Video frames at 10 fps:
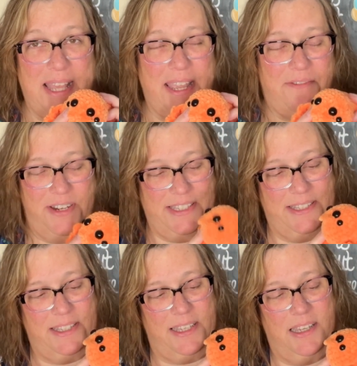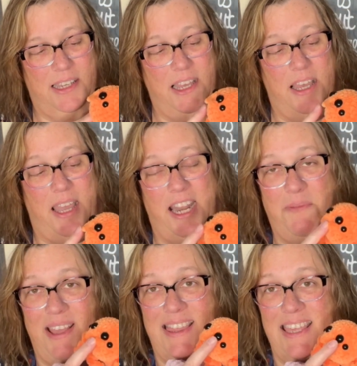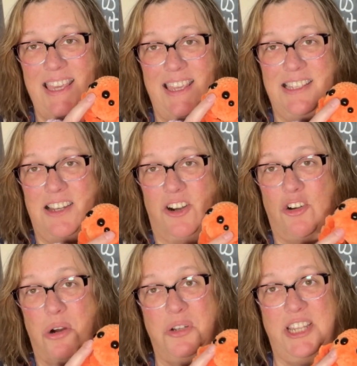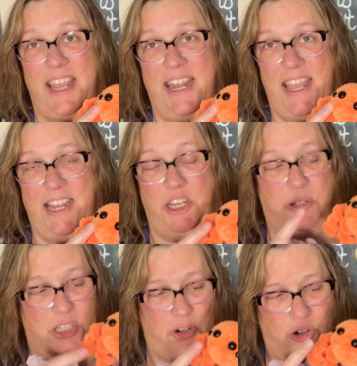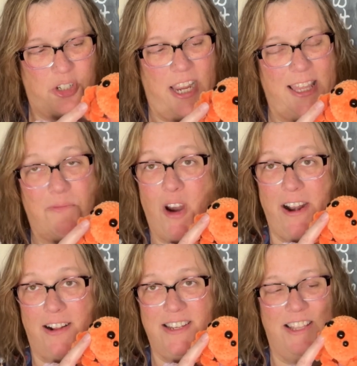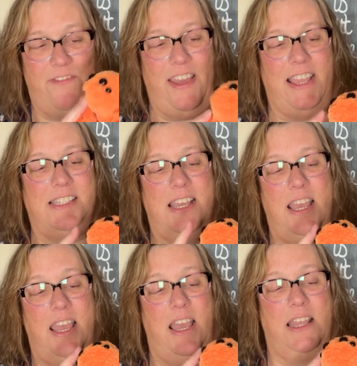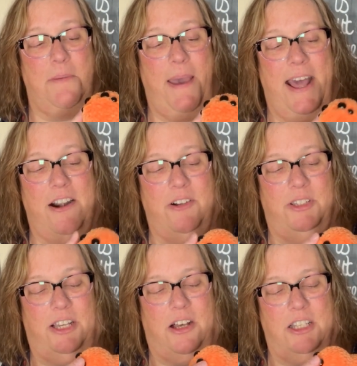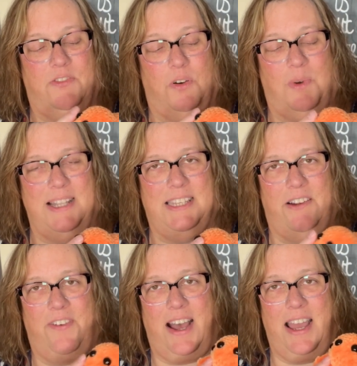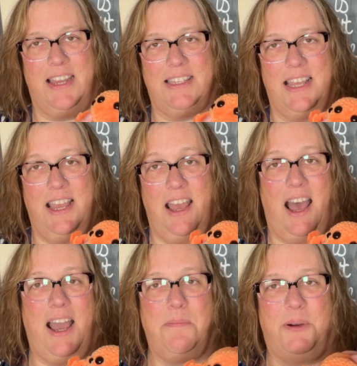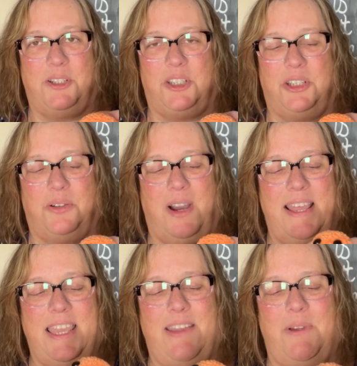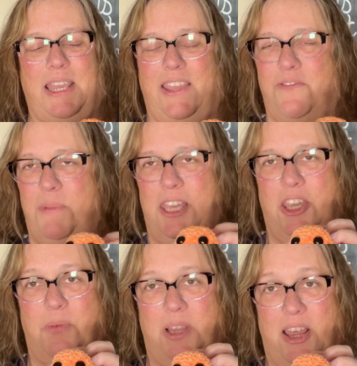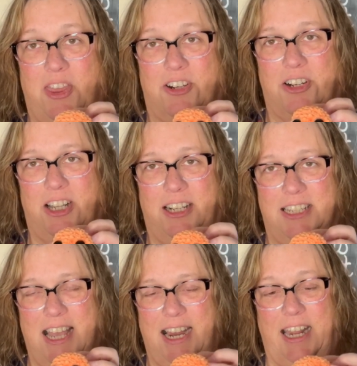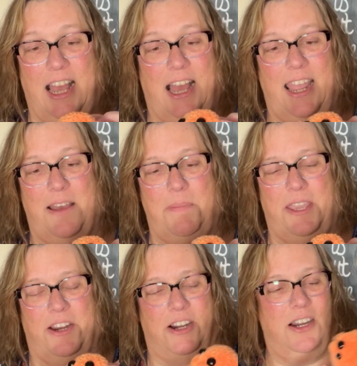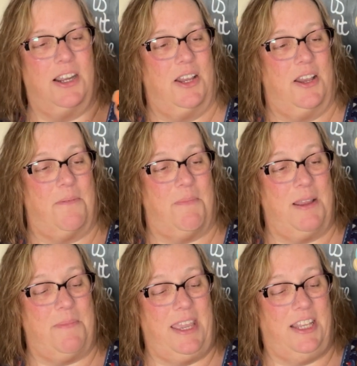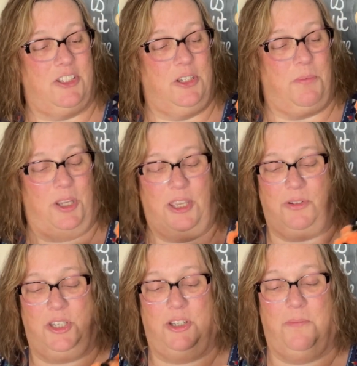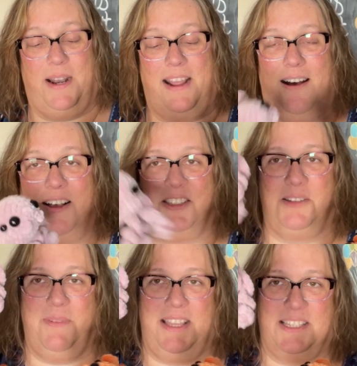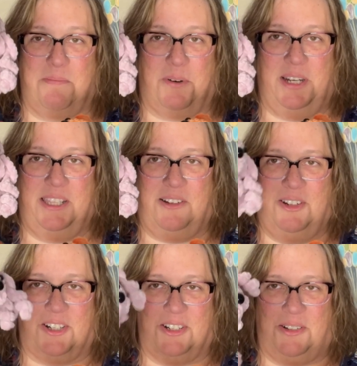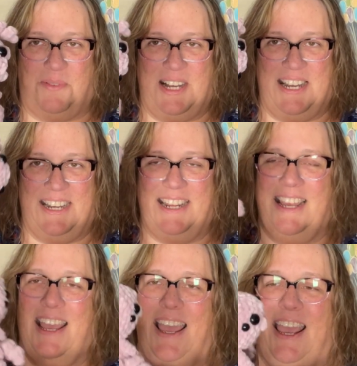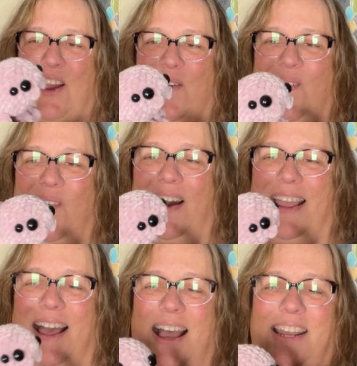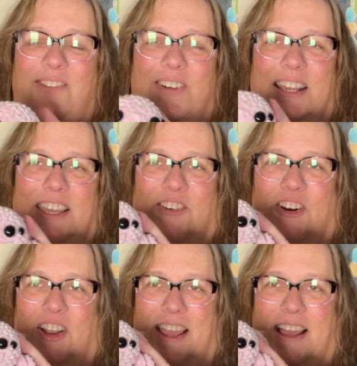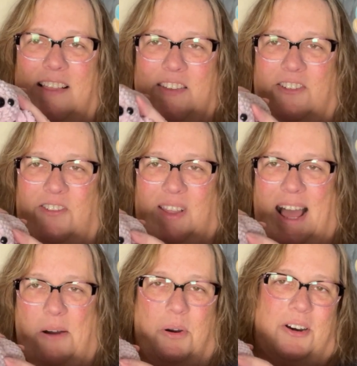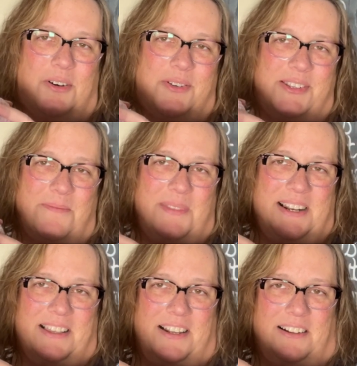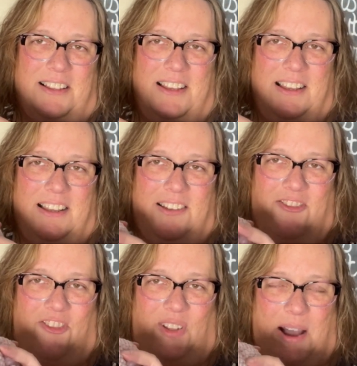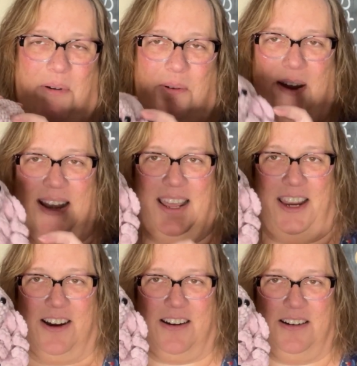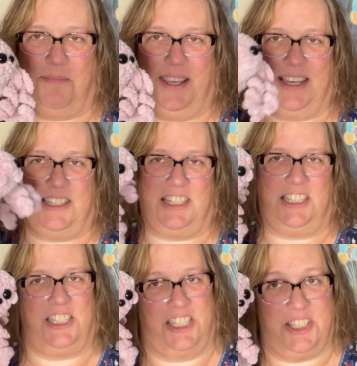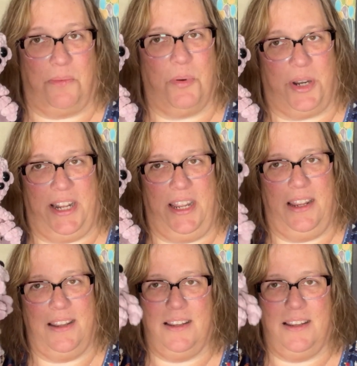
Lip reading: it recently. Anyway, these are crocheted in. You just crochet them right onto the face. The pattern only calls for 1 set of eyes. I put 2. I think it would even be cute with a 3rd little tiny eye up here. Might make it super cute too. But I also made this pretty little girl one who I kind of want to give her like a little flower or something, a little flower right here, because she's just so pretty